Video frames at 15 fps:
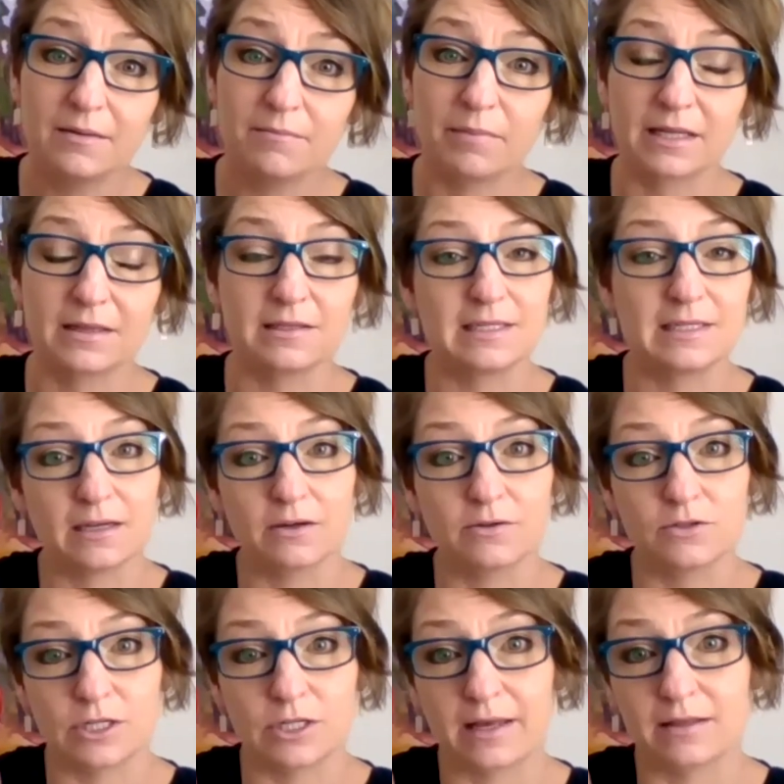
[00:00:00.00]
by the
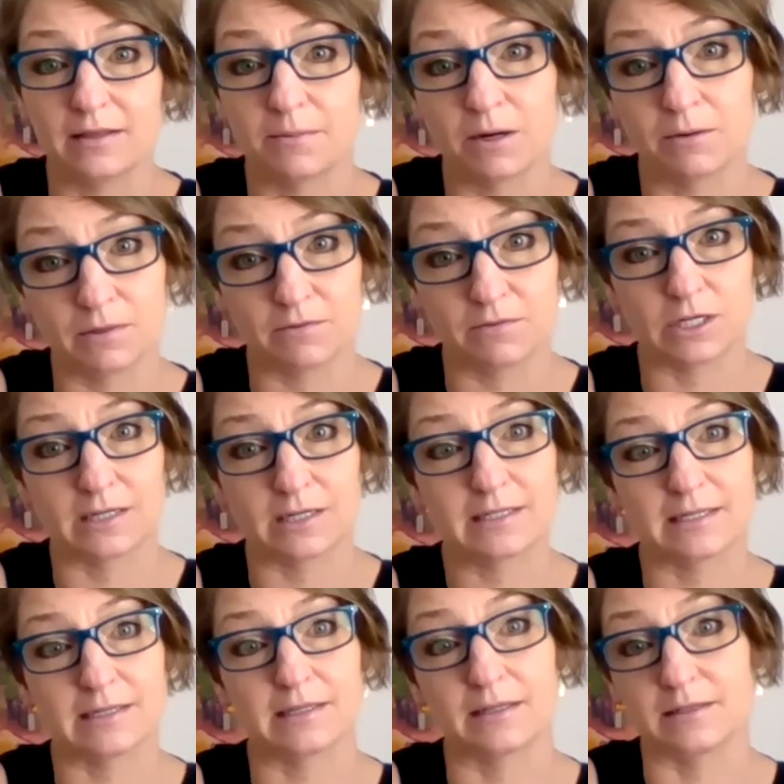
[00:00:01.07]
DOJ, the Department of
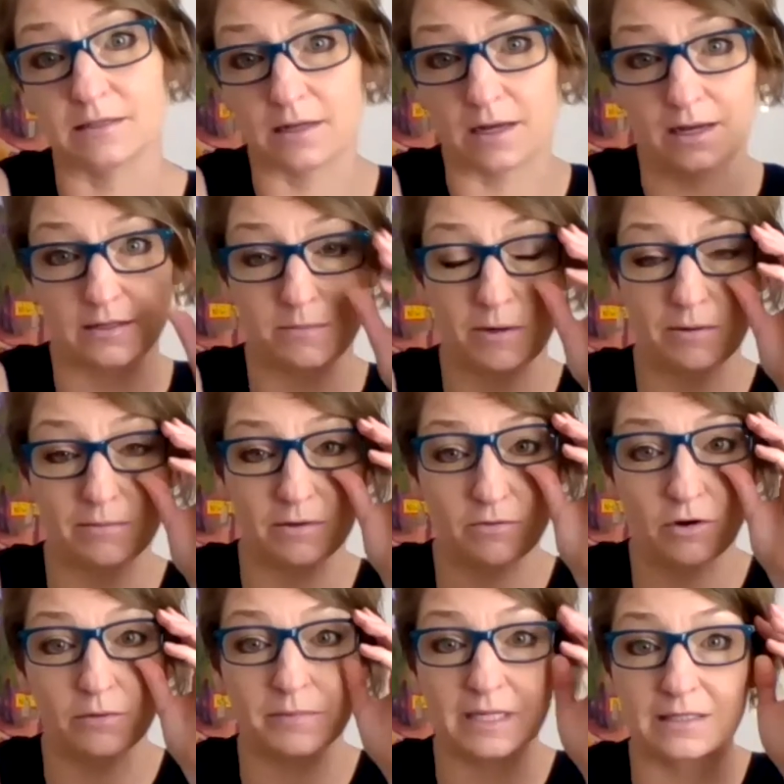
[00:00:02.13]
Justice, and Department of
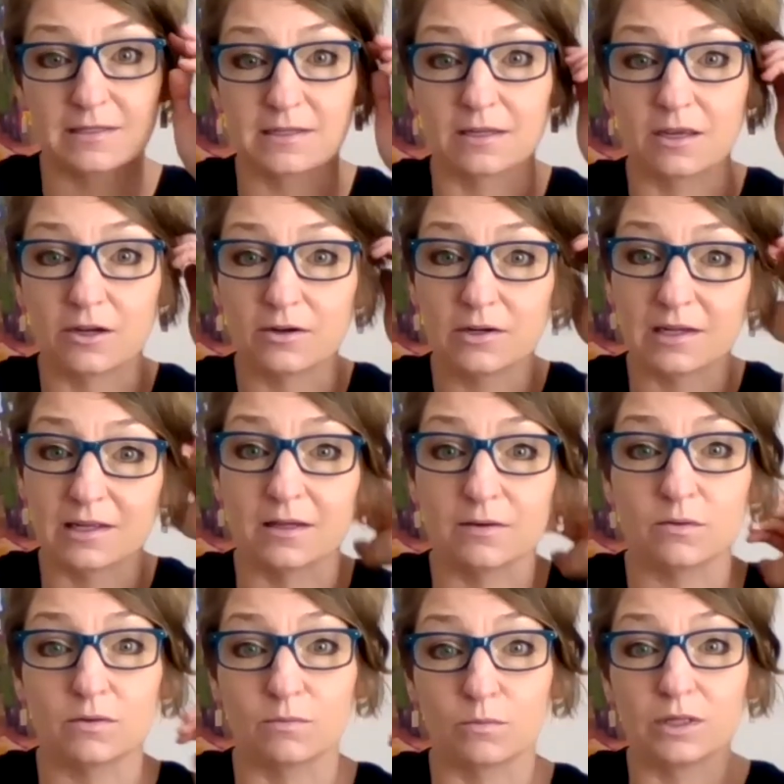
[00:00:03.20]
Homeland Security that
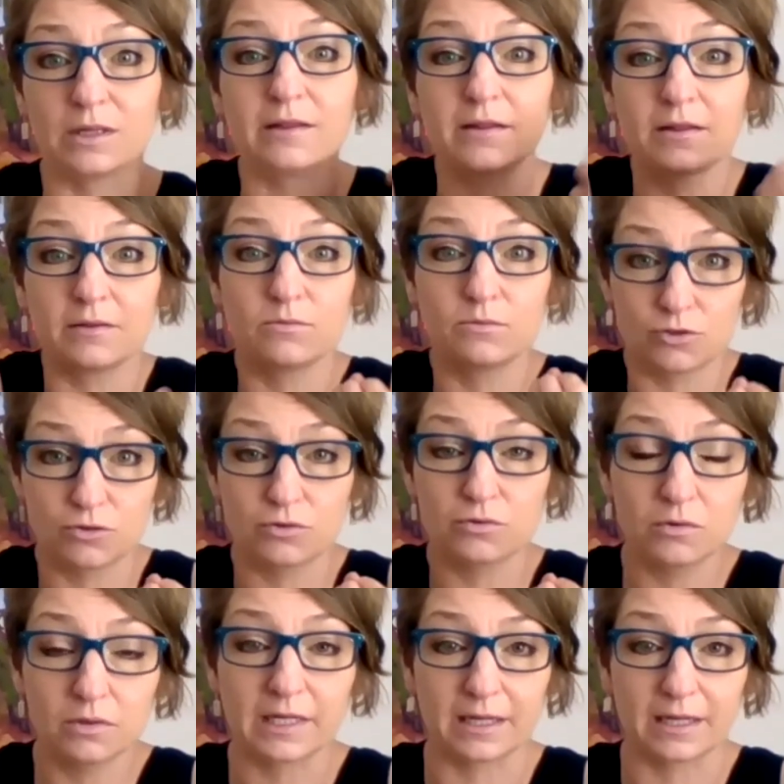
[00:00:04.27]
would
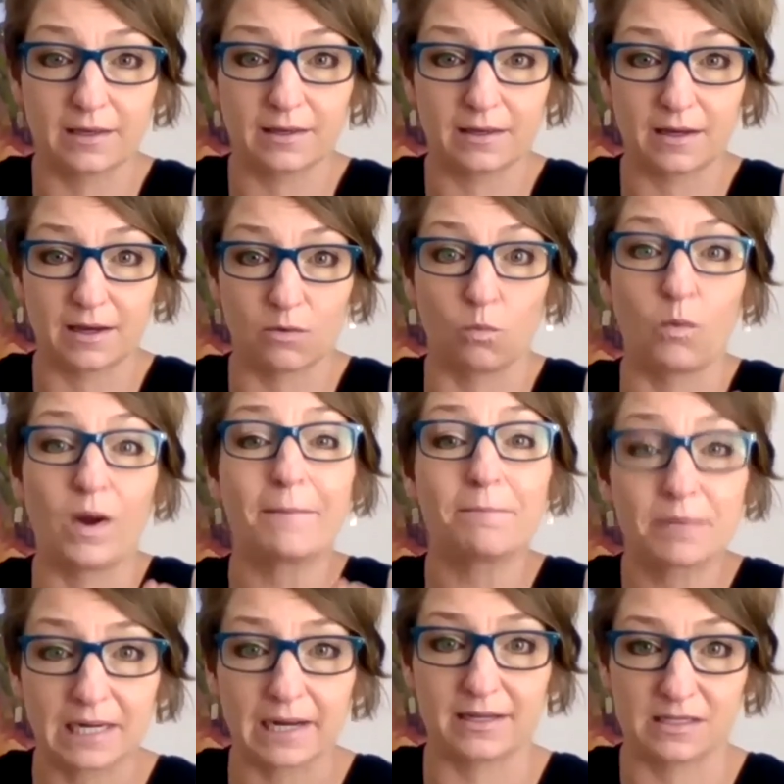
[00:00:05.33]
truly
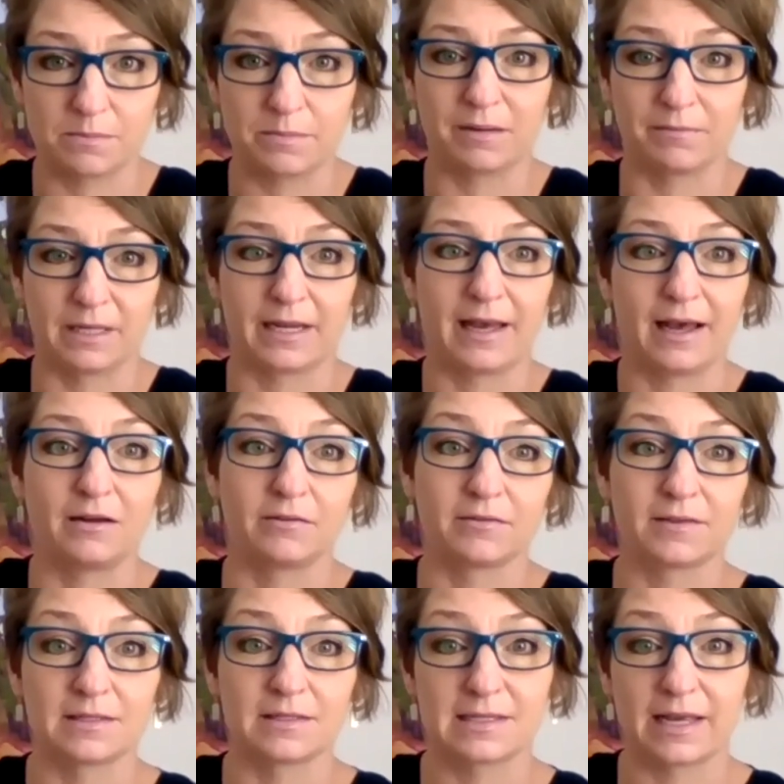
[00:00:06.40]
weaponize public health
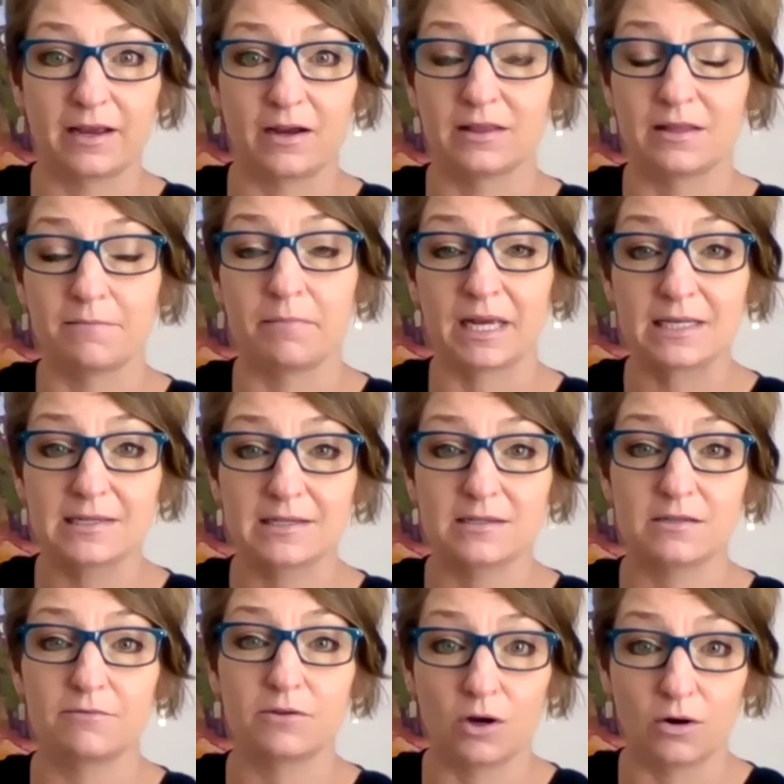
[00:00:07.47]
and say on the basis
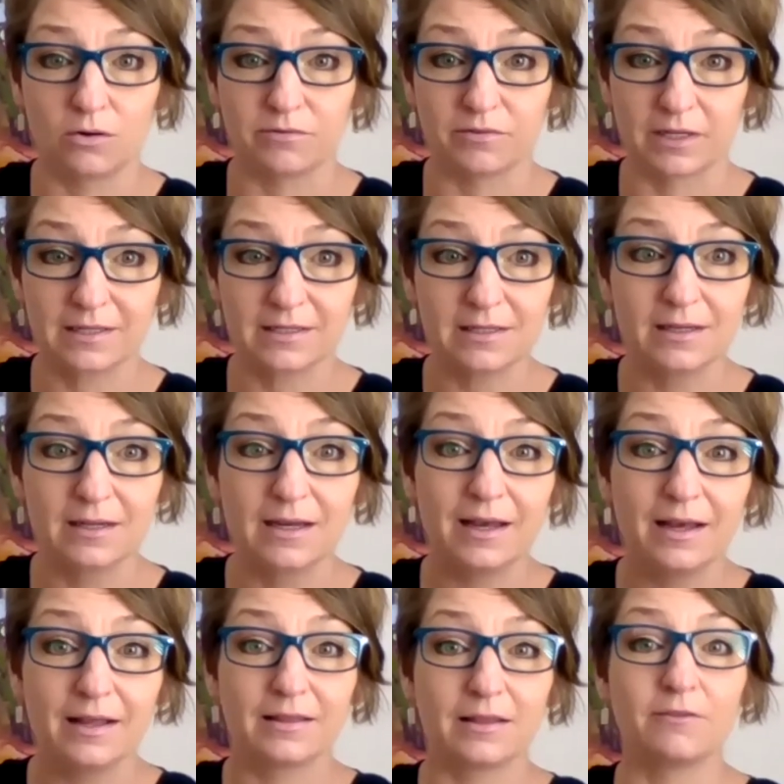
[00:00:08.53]
of COVID,
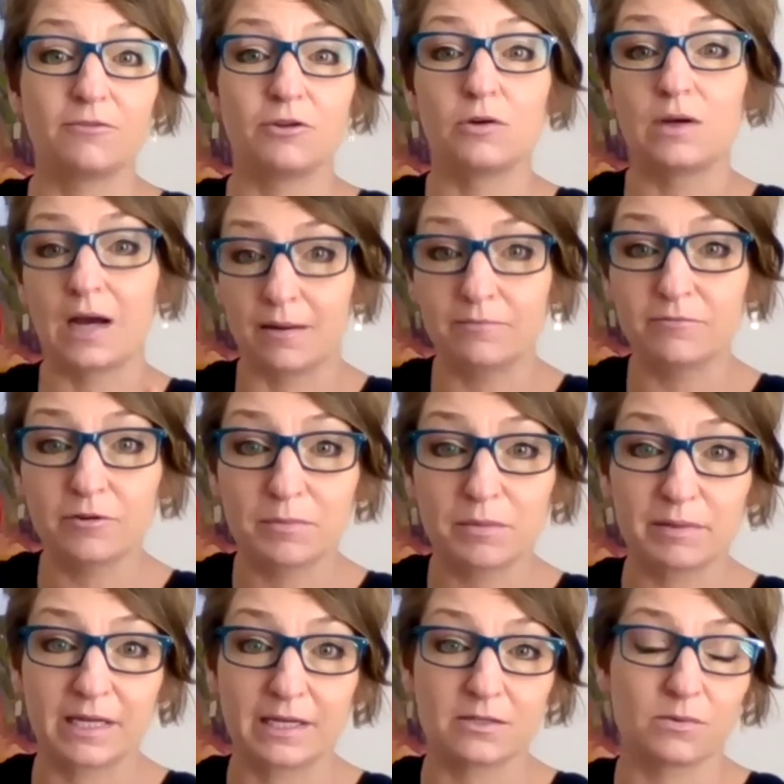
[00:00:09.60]
that if you come from a
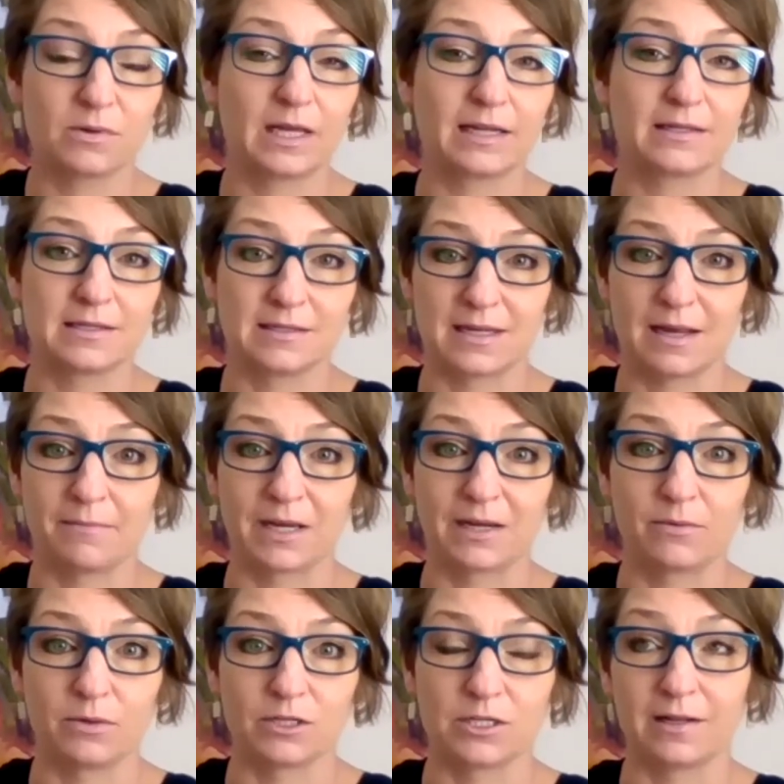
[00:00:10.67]
place where that's endemic,
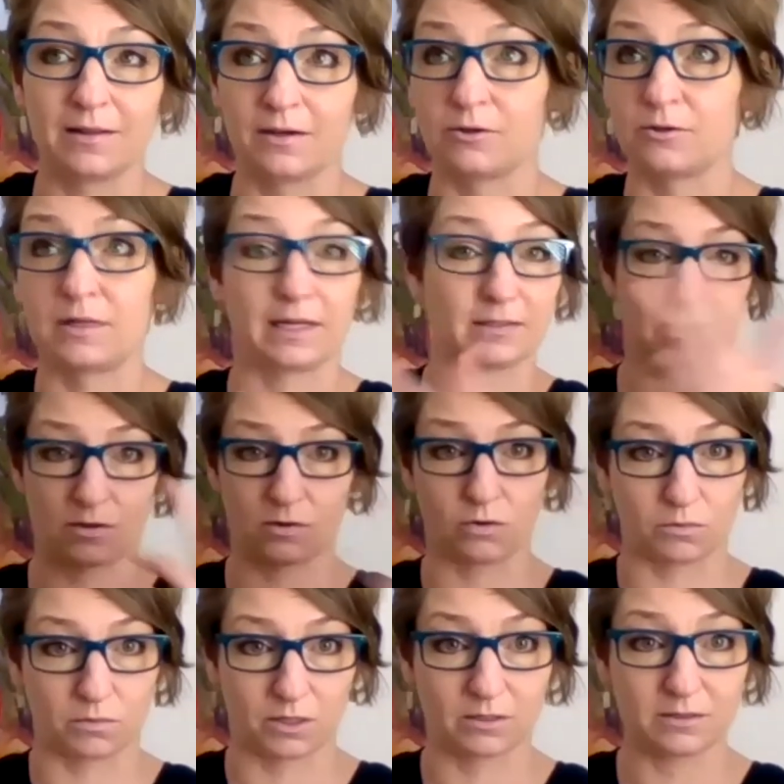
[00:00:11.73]
which hello, that's the
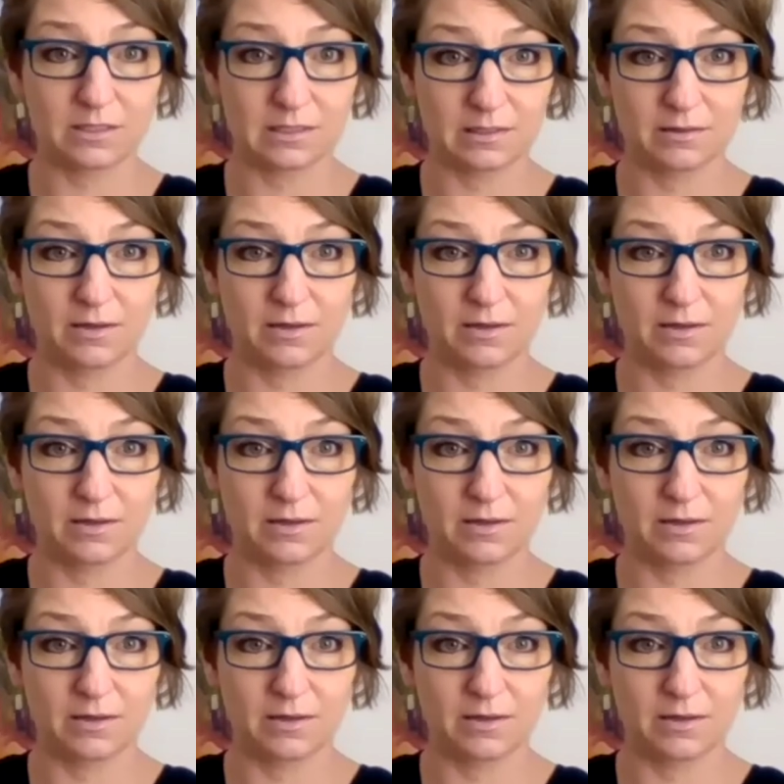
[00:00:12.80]
whole world,